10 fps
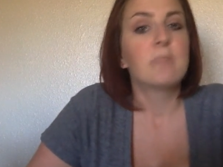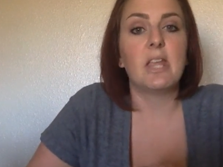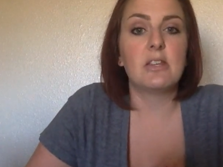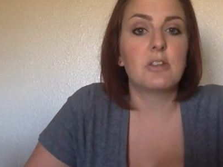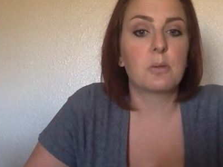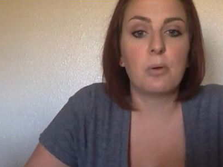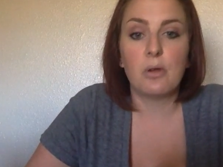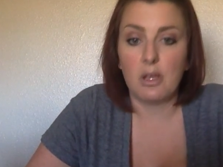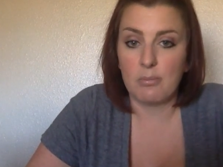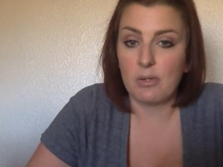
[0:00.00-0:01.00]
in your
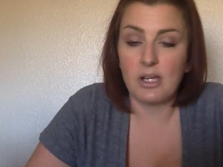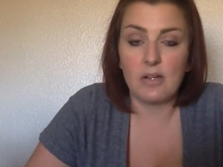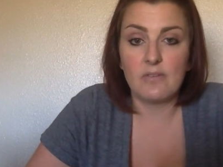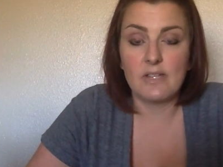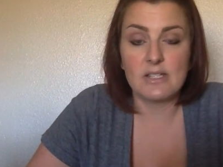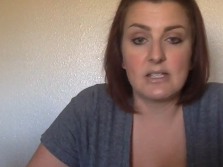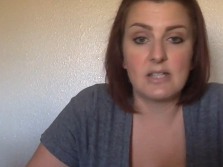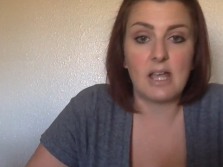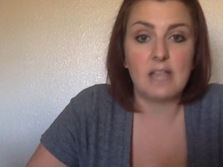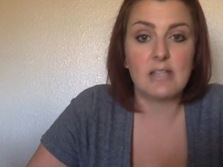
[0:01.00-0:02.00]
prenatal visits
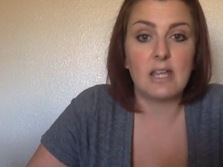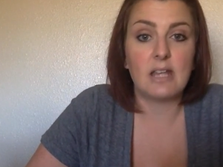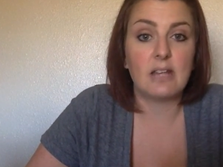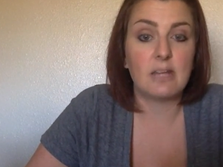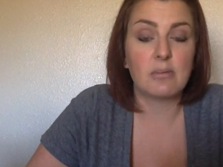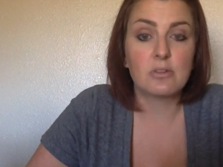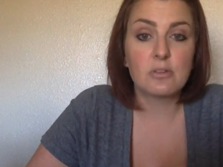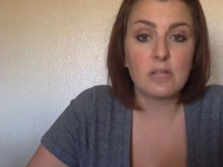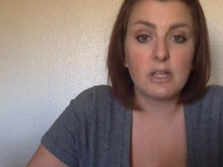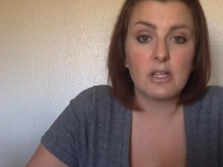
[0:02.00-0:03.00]
as a labor
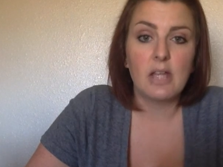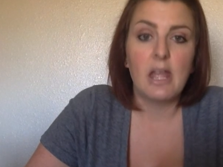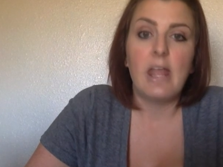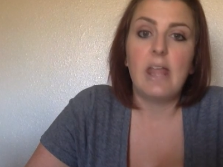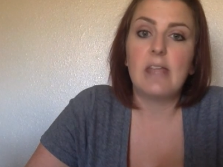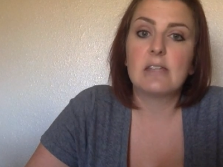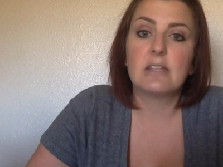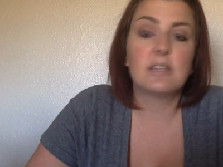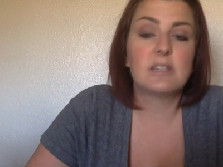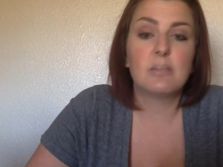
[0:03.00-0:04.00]
doula, and
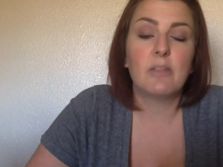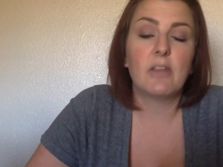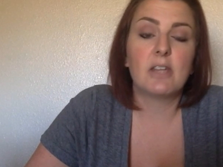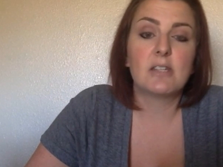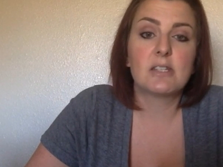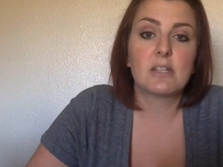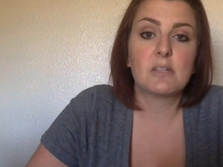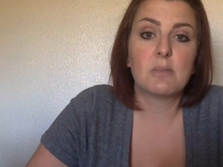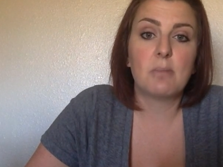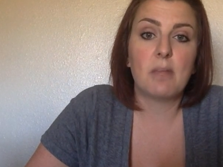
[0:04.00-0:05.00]
it's something that I discuss
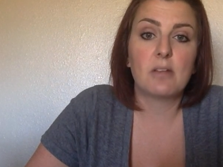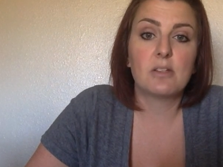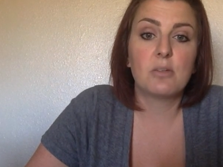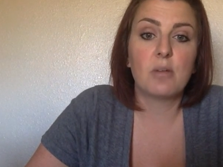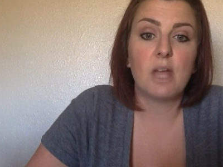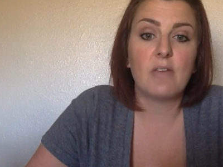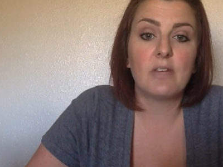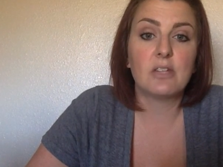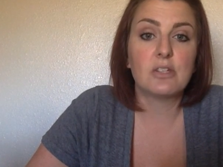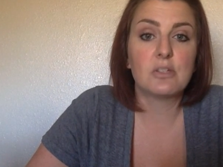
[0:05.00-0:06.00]
with parents who are
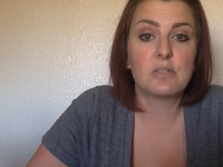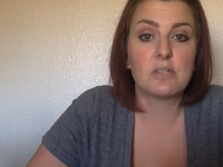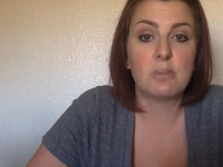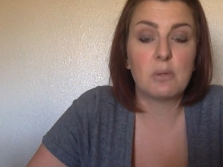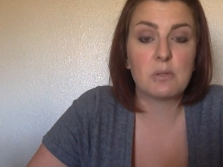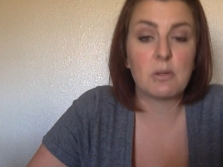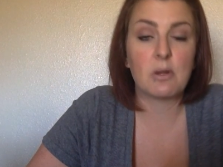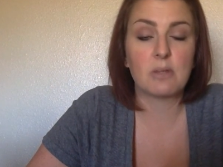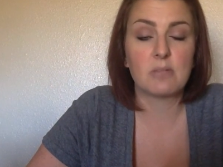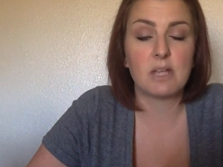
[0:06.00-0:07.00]
having issues in the
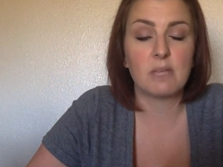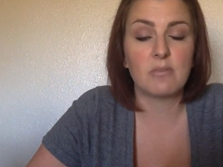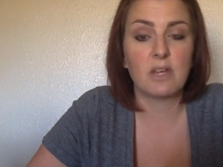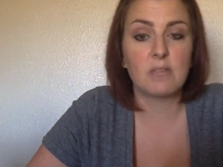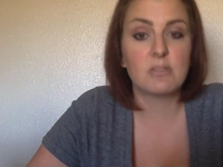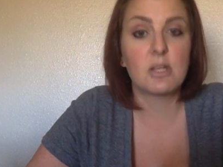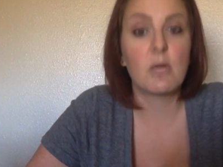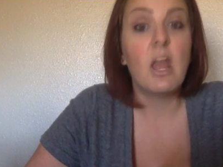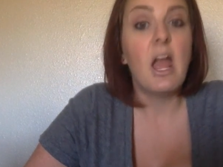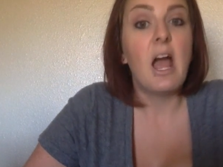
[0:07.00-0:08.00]
postpartum time frame. So
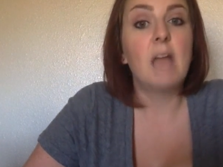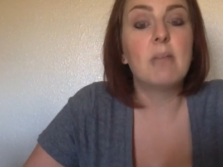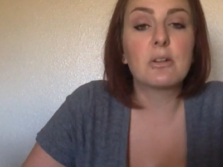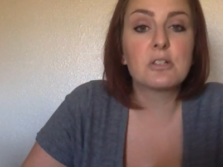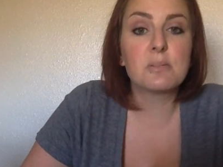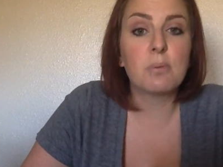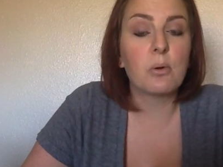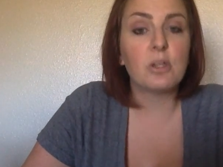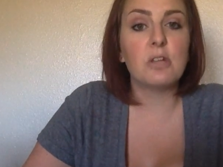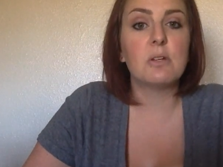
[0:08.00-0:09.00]
I'm here to
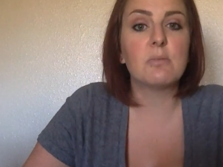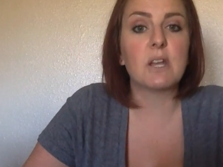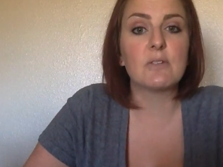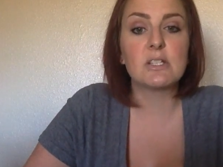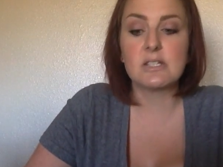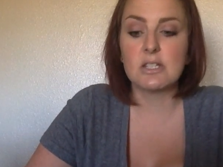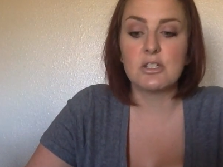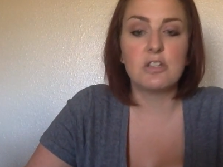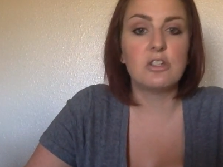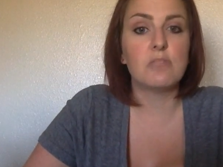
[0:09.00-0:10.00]
support you in whatever
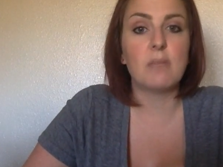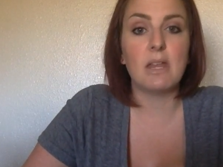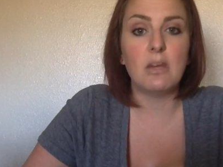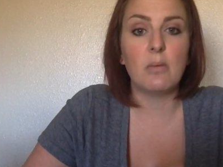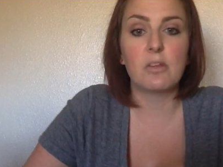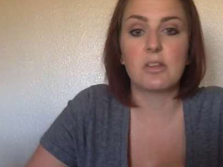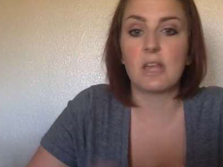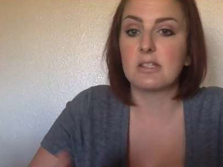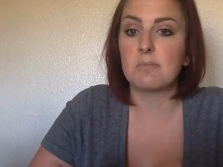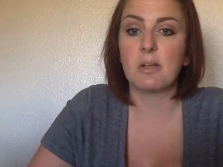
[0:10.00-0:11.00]
decision you make, whether
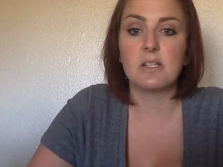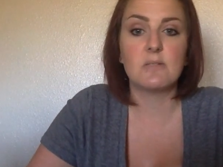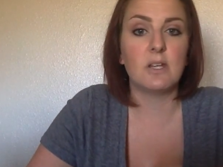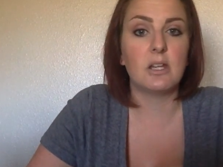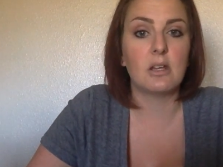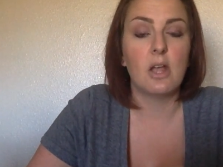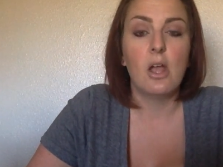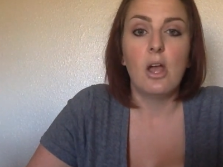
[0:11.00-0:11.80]
that's breastfeeding,